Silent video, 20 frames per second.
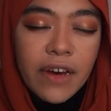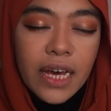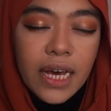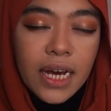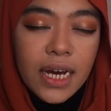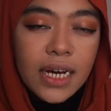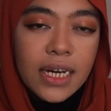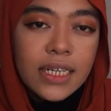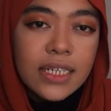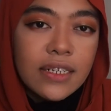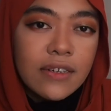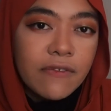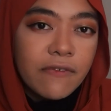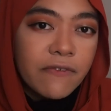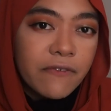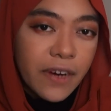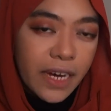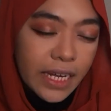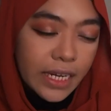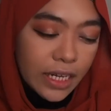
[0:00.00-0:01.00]
can't
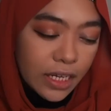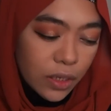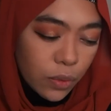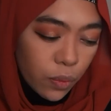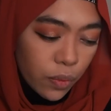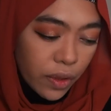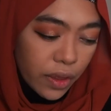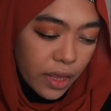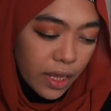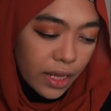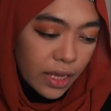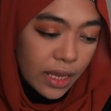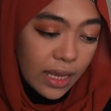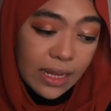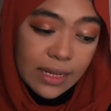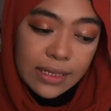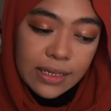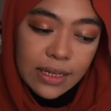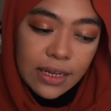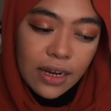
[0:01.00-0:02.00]
find it within
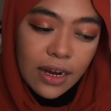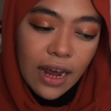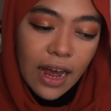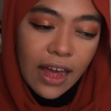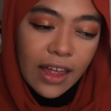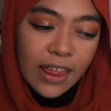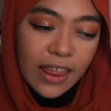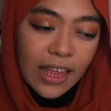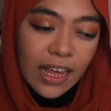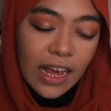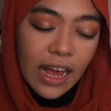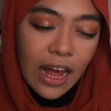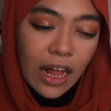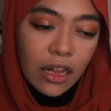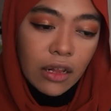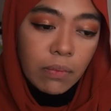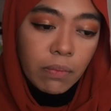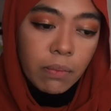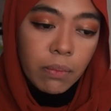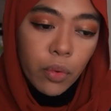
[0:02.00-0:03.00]
this year, I think
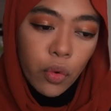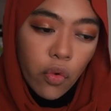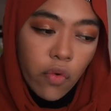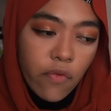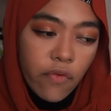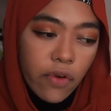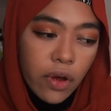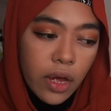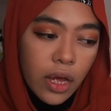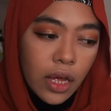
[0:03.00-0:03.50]
I'll move,